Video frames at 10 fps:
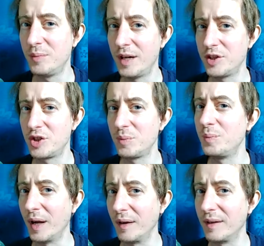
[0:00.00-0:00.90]
much,
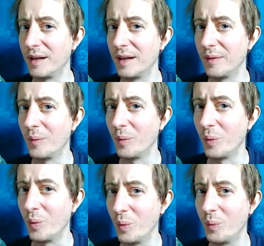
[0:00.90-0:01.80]
but
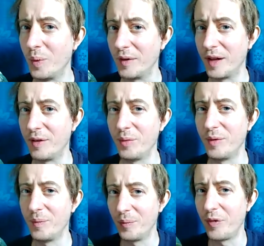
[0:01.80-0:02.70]
they
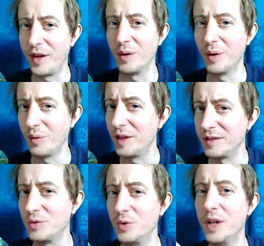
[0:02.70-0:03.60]
think, oh, this
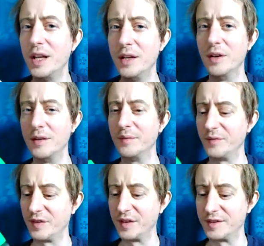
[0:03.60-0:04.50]
is really good.
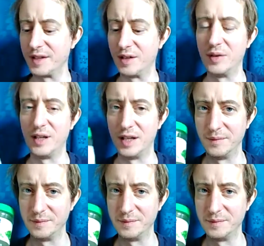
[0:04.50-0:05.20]
So